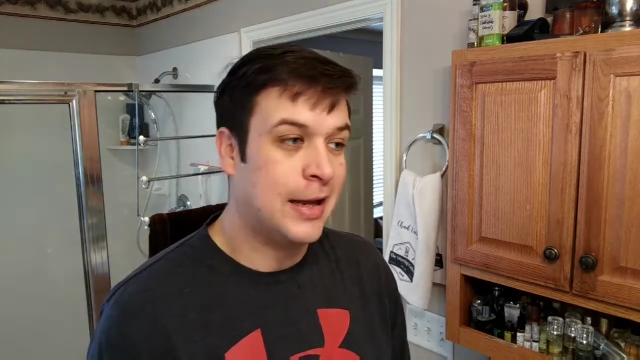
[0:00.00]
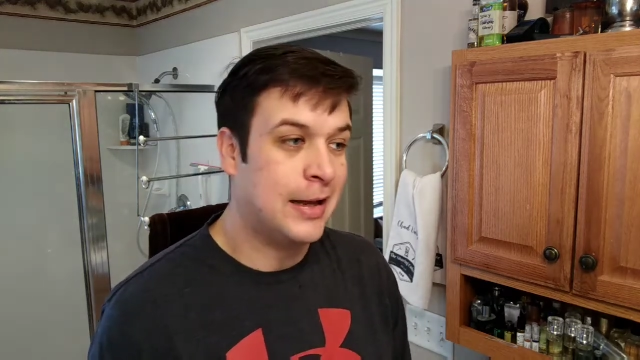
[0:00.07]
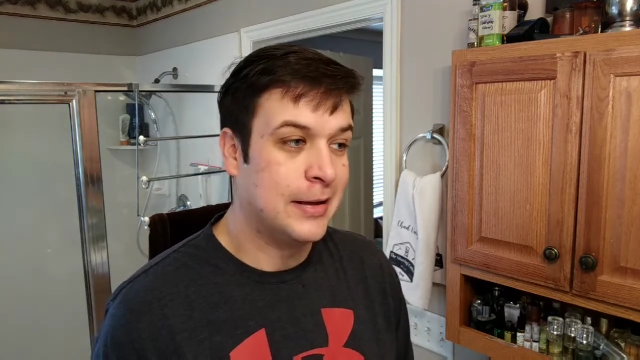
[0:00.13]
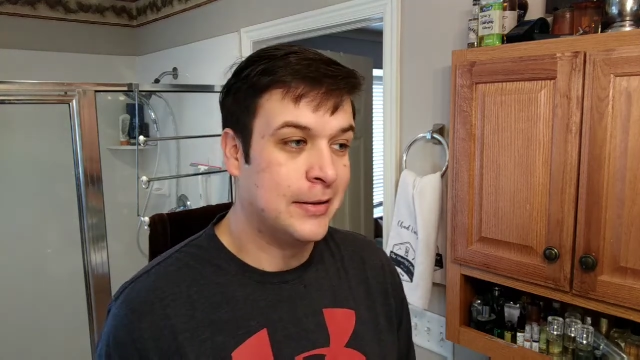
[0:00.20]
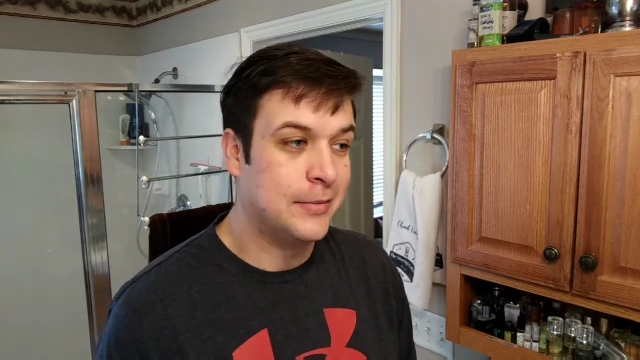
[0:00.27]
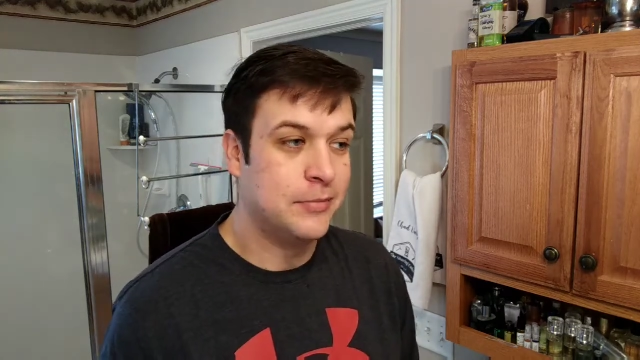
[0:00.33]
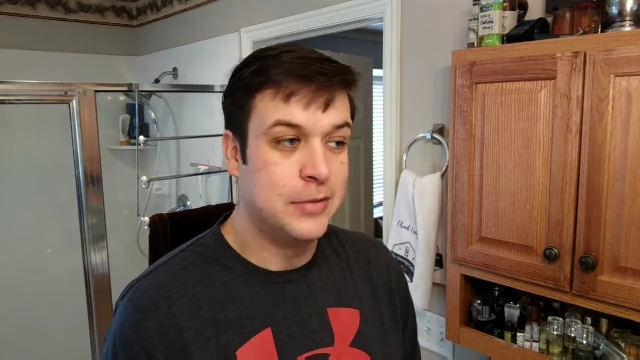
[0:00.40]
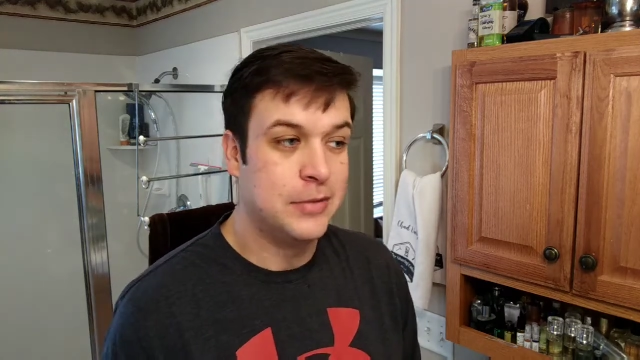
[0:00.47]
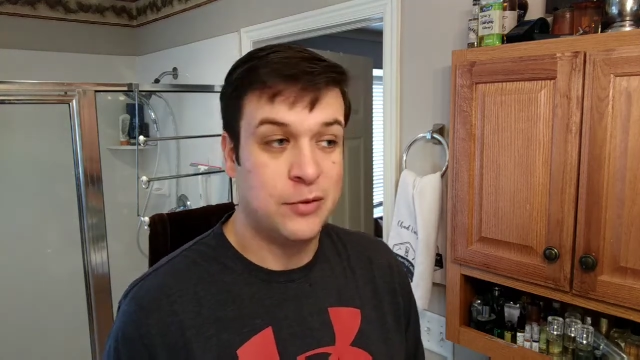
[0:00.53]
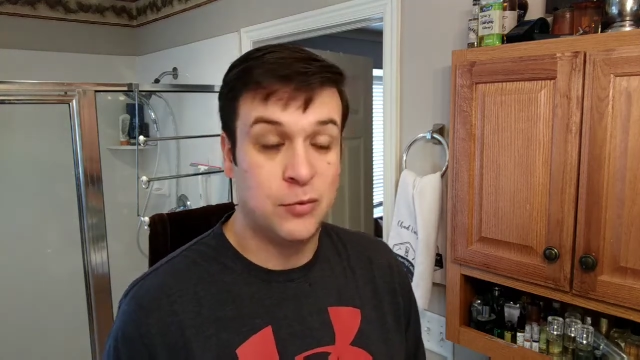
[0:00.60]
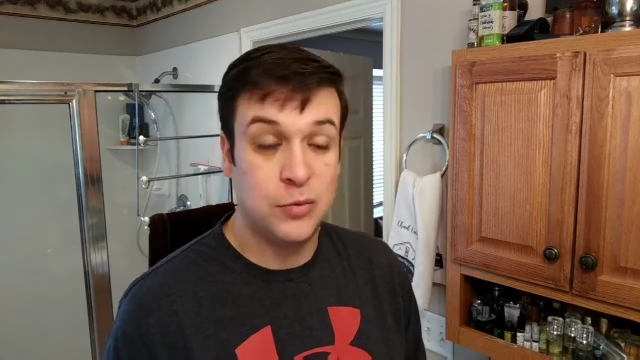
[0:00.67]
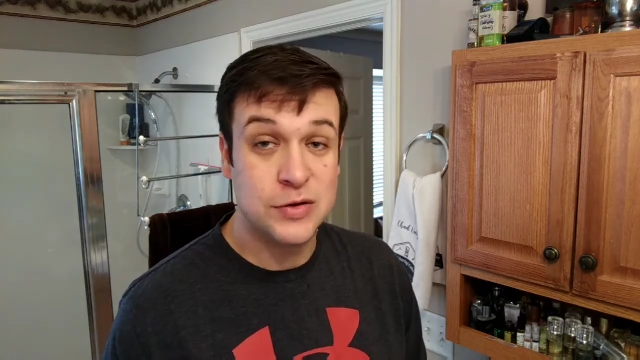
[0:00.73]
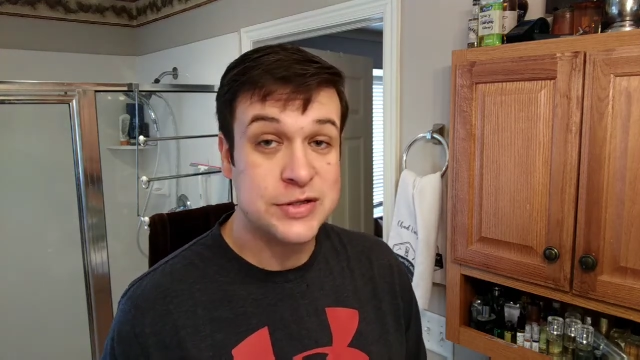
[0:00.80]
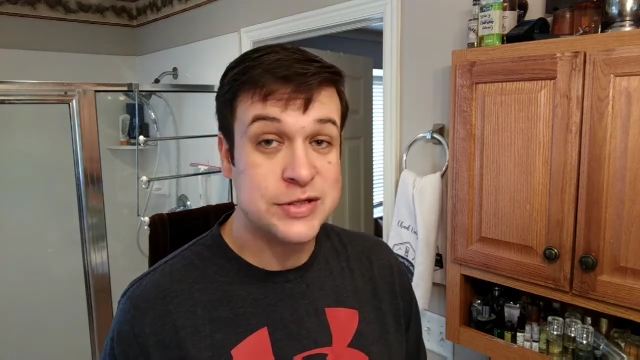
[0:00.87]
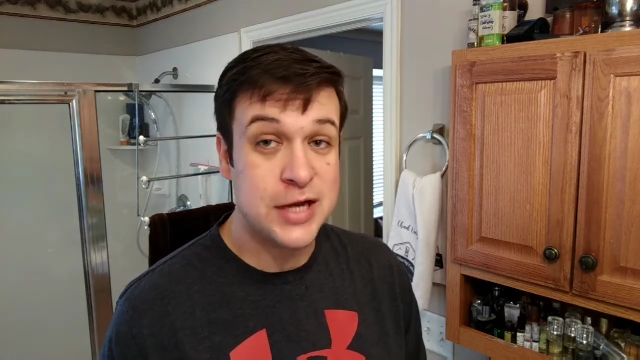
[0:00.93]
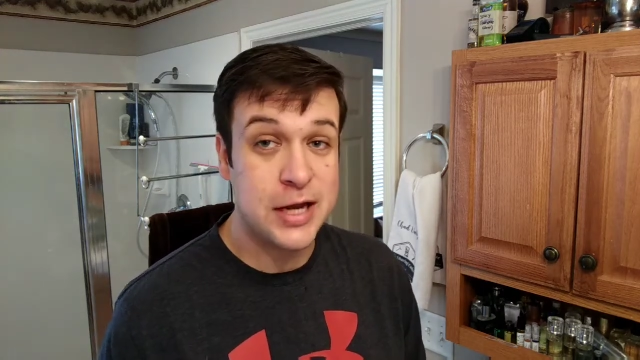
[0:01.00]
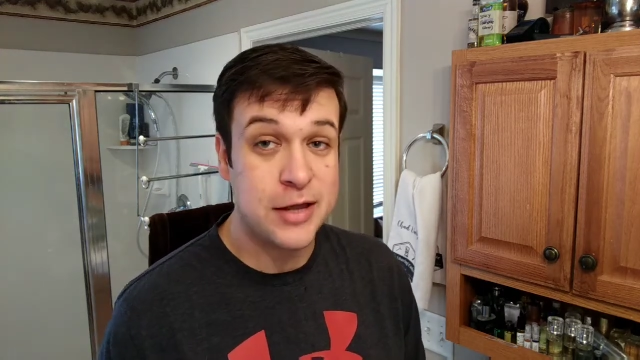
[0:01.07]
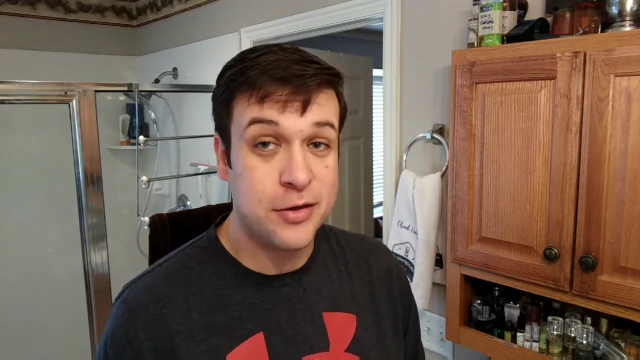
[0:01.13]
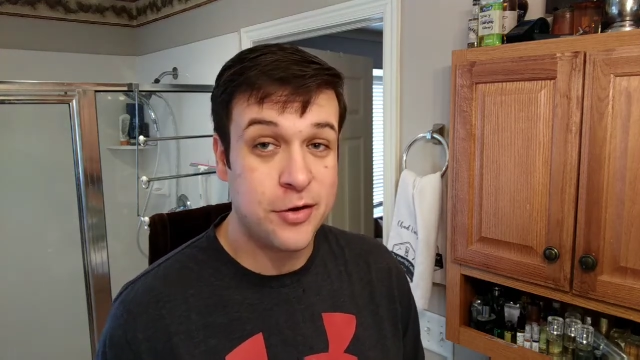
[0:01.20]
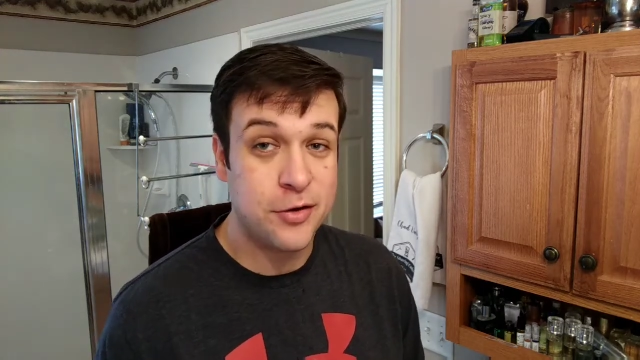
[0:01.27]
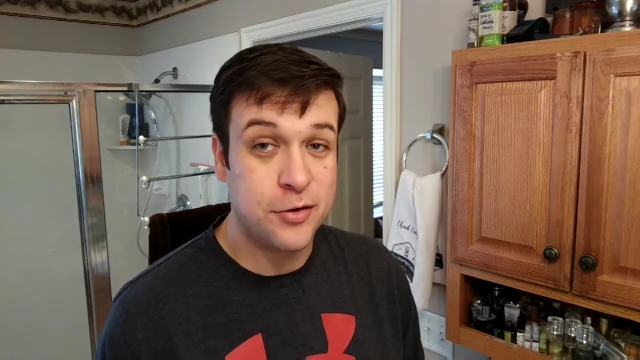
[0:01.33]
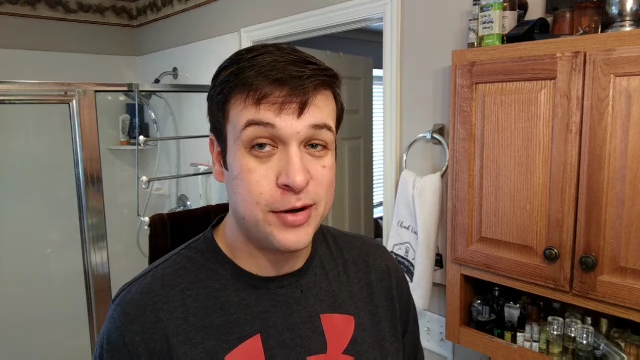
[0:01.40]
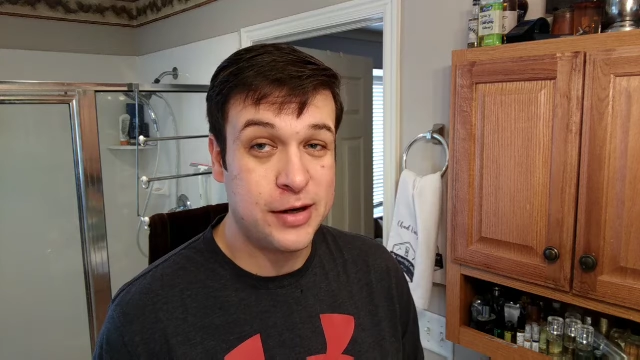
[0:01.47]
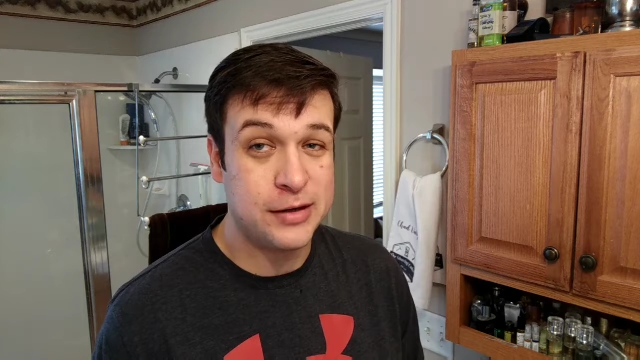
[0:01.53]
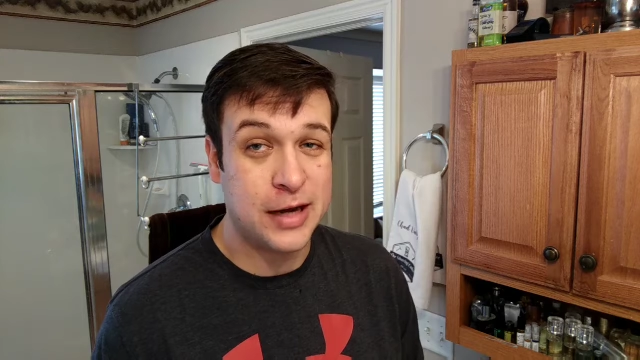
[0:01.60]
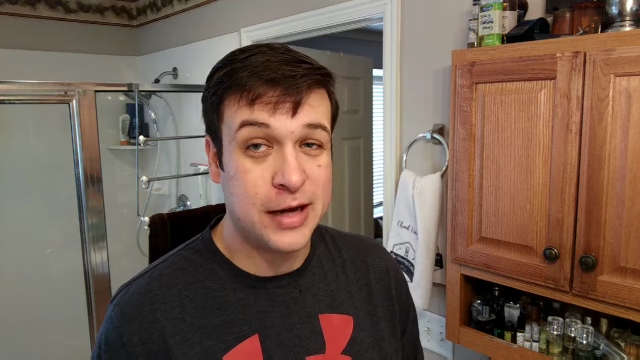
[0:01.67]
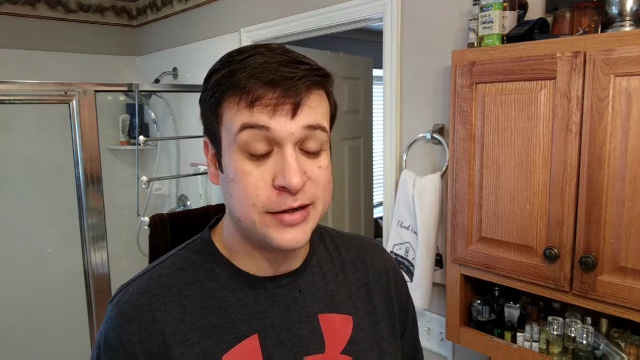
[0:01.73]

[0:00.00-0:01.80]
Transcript: I will say though,